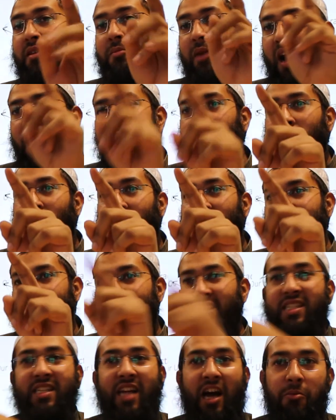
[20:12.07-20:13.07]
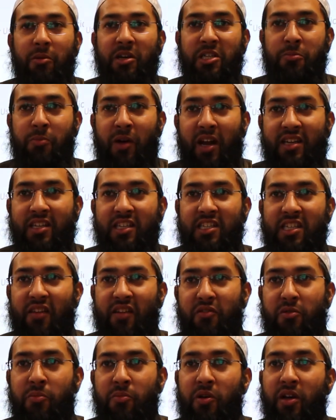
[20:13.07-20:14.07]
But otherwise, this is how much practice you
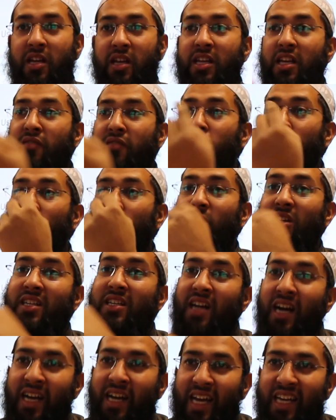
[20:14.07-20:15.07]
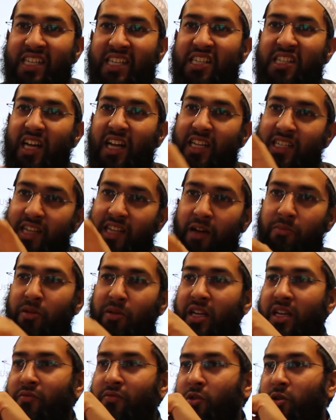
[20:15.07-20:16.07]
have to put in. If you do the tongue exercise, I
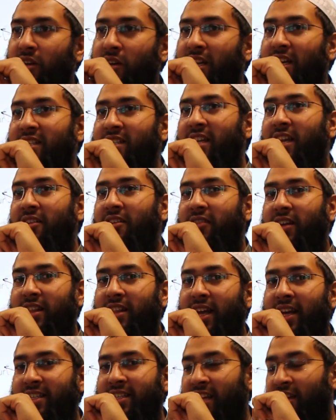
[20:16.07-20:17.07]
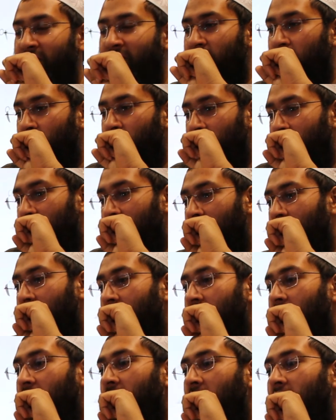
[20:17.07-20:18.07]
believe you can accelerate that tenfold.
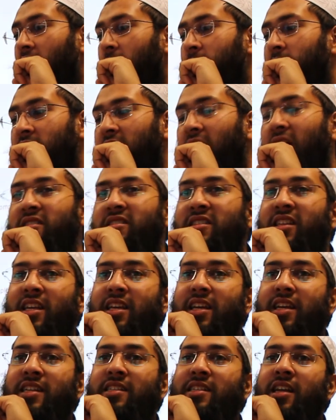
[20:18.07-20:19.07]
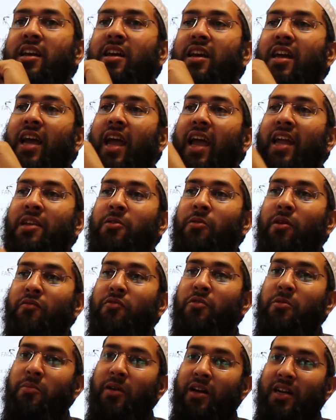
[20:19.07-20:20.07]
Last thing is, anyone
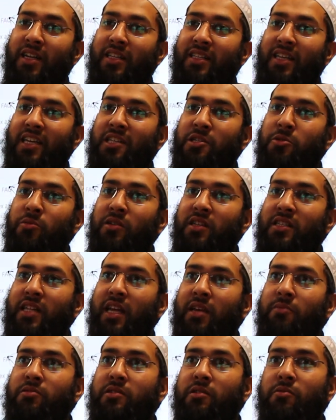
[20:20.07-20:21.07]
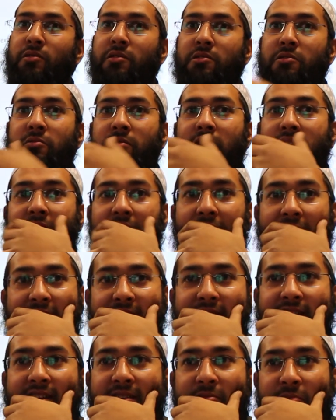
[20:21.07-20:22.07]
from Bangladesh will say, so what's all of that
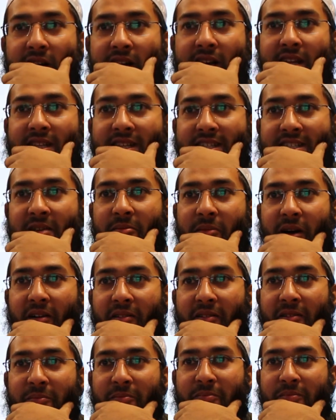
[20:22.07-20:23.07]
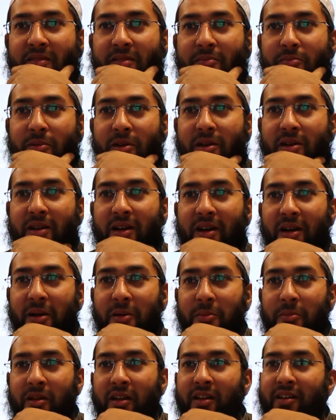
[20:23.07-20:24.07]
hassle in Bangladesh about?
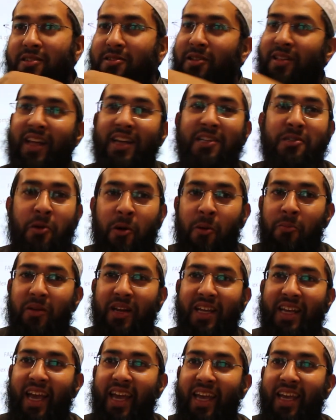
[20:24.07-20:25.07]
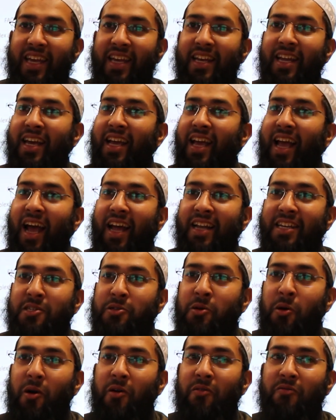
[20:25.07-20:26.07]
So that's complicated, and
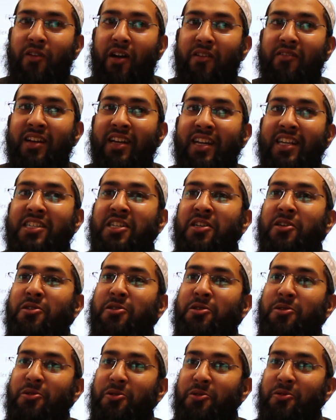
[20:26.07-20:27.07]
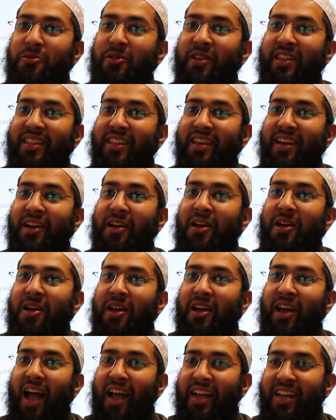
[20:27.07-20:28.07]
it's got very little to do with
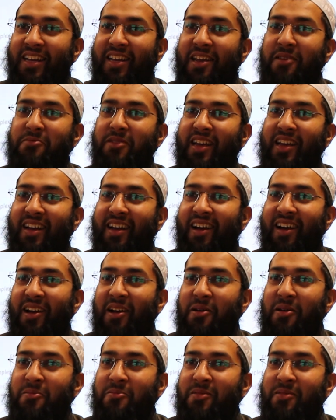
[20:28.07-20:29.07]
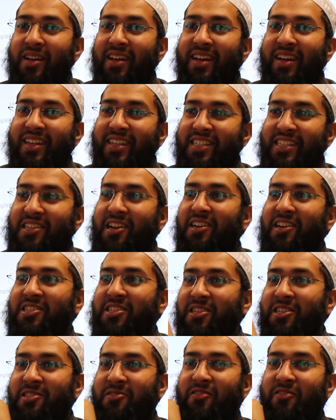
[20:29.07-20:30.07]
academic
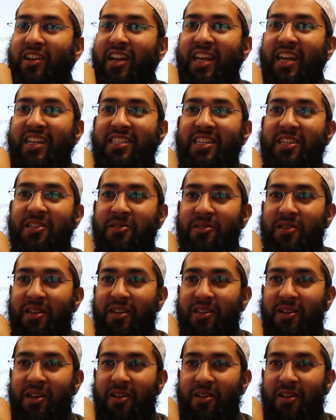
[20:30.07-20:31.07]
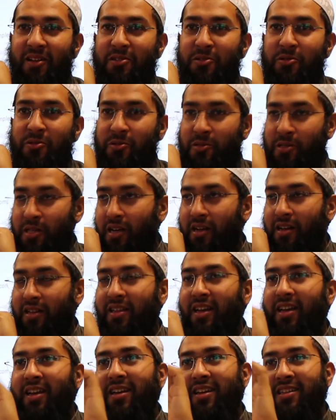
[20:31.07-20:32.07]
discussions relating to
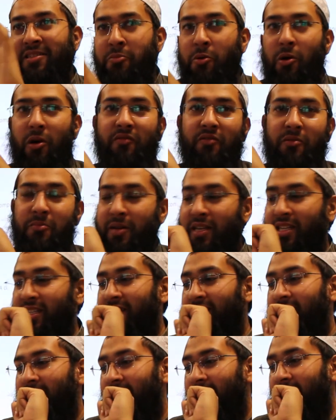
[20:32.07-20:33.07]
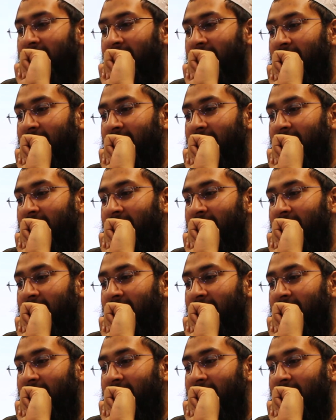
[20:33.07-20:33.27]
daad. It's more of a political thing.